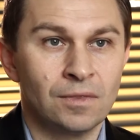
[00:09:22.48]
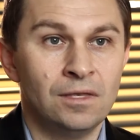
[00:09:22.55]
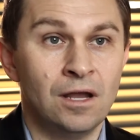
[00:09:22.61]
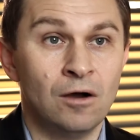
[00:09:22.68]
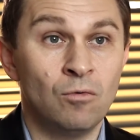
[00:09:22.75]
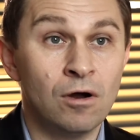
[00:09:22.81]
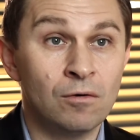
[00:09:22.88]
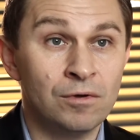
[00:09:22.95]

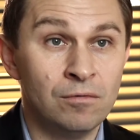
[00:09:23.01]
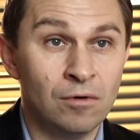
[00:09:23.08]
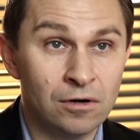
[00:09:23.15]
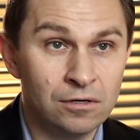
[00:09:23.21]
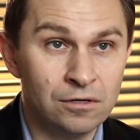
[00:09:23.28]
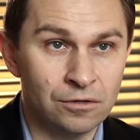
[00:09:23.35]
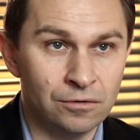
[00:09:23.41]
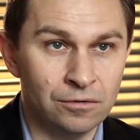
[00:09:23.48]
Now what we want to
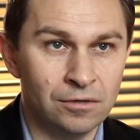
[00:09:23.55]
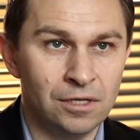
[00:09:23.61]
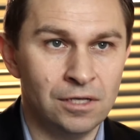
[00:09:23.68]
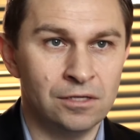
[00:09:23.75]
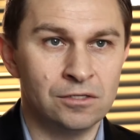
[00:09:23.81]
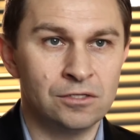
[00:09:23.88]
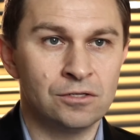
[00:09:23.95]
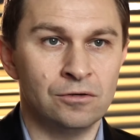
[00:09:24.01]
do
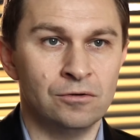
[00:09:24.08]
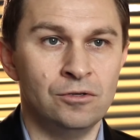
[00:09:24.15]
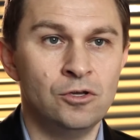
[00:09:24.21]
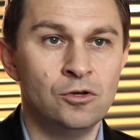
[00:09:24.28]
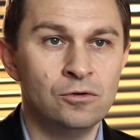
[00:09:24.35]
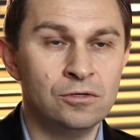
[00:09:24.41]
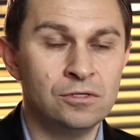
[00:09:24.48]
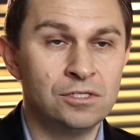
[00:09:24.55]
is to
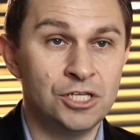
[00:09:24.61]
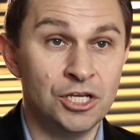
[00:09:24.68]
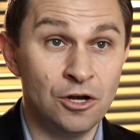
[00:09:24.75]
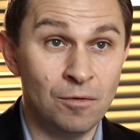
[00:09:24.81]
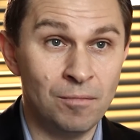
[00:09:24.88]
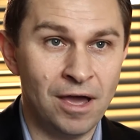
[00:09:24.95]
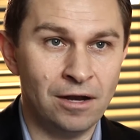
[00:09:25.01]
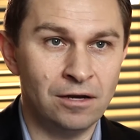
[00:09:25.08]
use
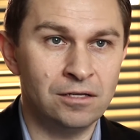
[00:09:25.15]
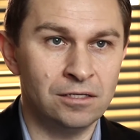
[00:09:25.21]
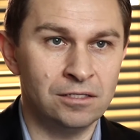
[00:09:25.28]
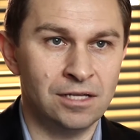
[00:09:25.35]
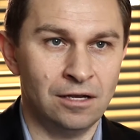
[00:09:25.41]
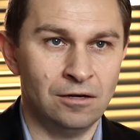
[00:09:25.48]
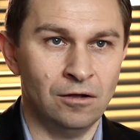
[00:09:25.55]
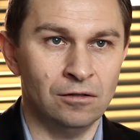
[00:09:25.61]
genome editing
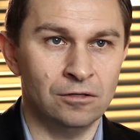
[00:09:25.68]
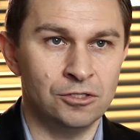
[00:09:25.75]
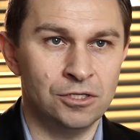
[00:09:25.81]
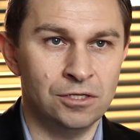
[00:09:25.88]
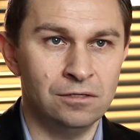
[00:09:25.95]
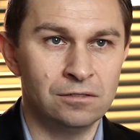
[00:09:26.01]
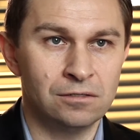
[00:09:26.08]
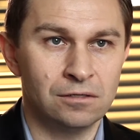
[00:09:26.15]

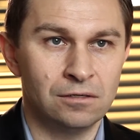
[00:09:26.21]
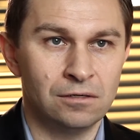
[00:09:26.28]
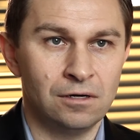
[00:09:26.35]
technologies.